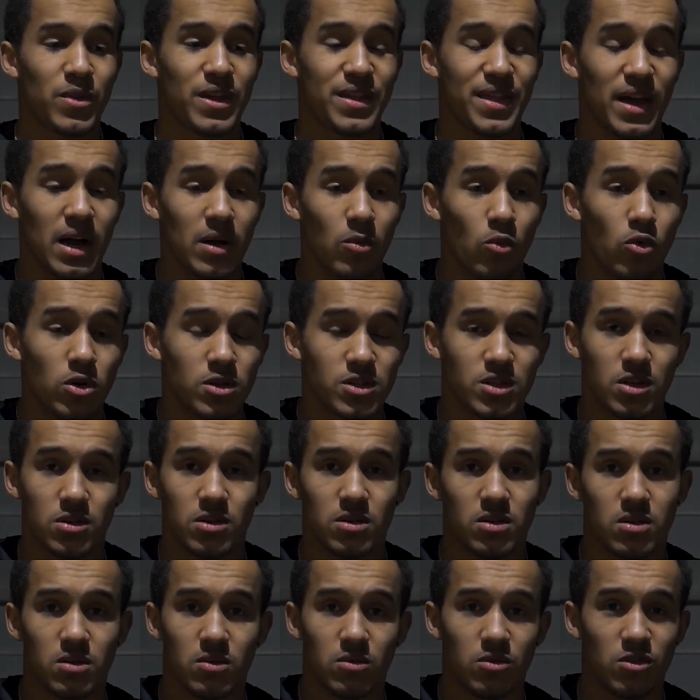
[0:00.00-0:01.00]
That
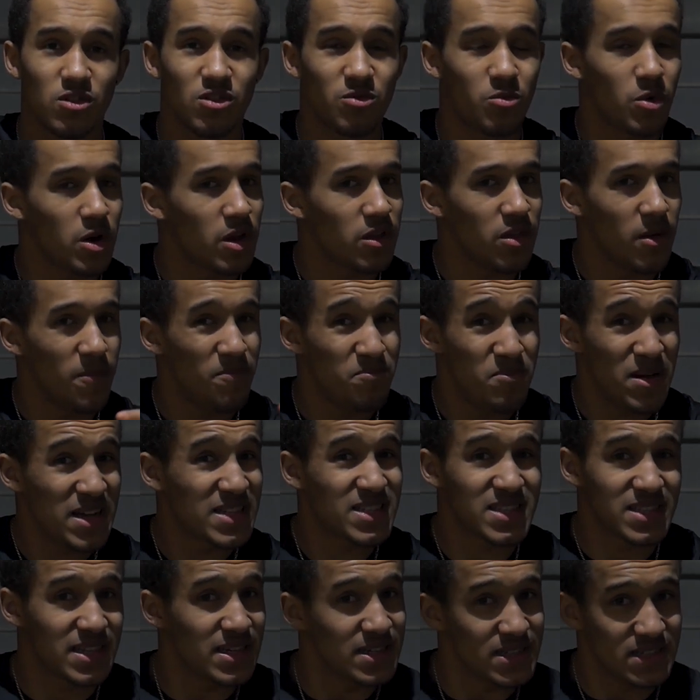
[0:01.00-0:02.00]
wasn't one of the
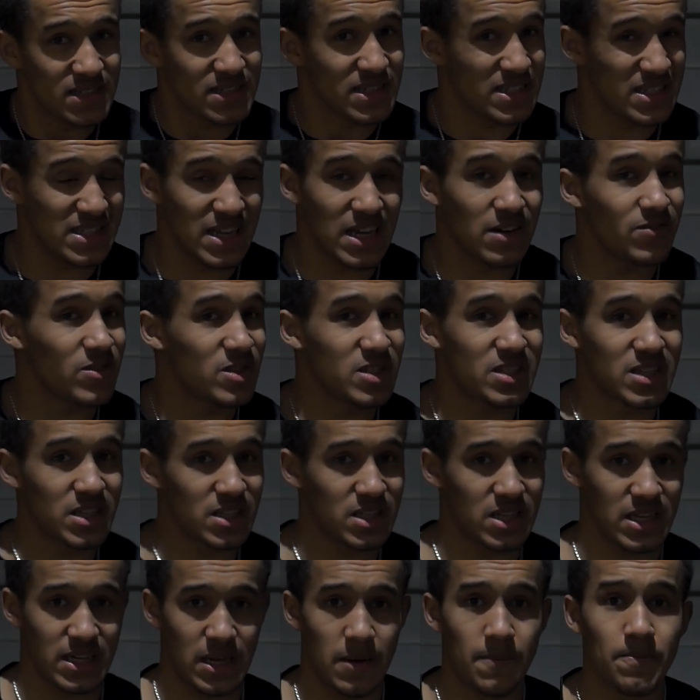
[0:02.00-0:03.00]
best things he's ever
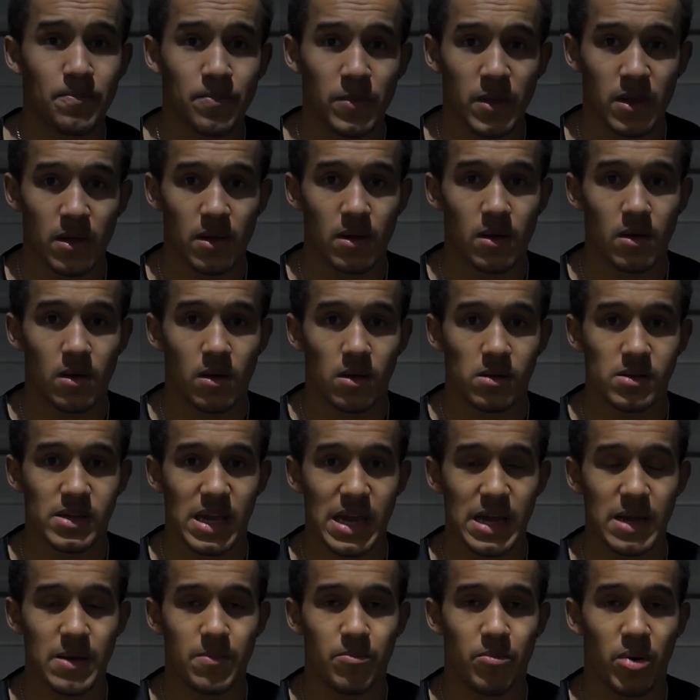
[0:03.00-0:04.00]
said to him,
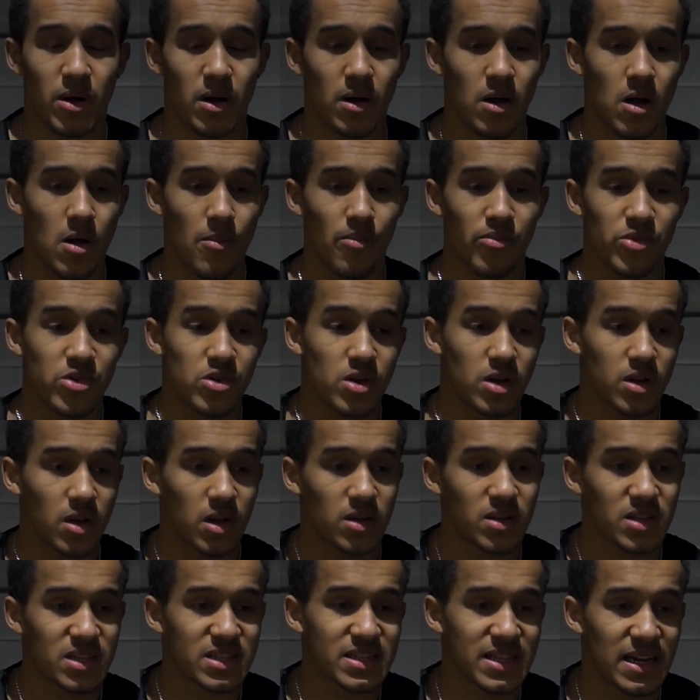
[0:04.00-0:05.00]
yeah, but you can
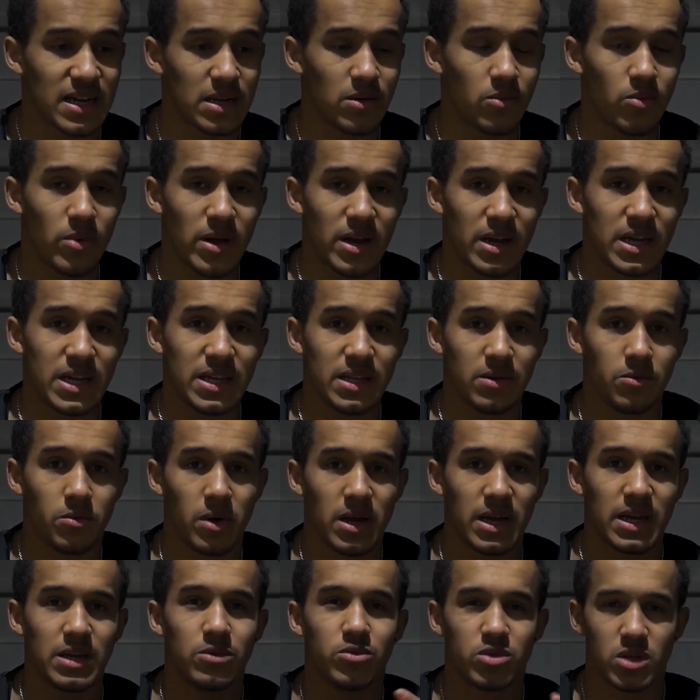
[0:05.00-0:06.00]
understand where he
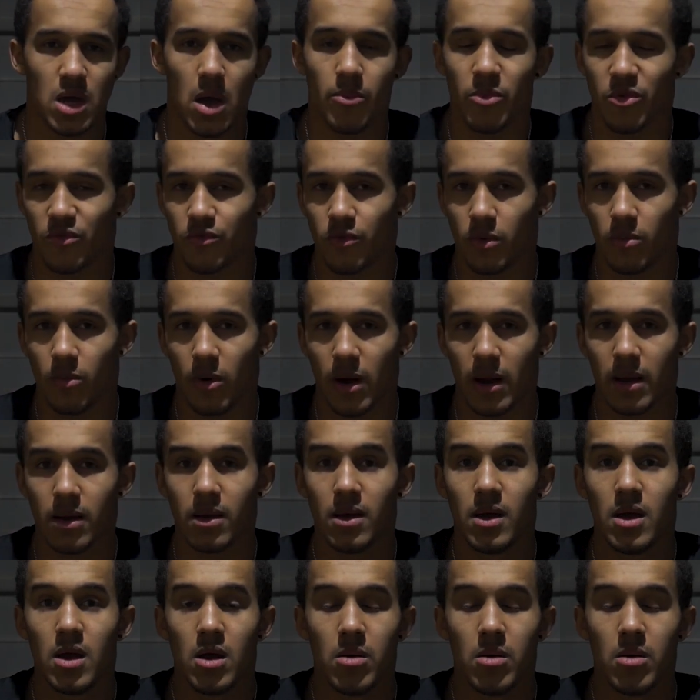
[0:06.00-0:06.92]
was coming from, right?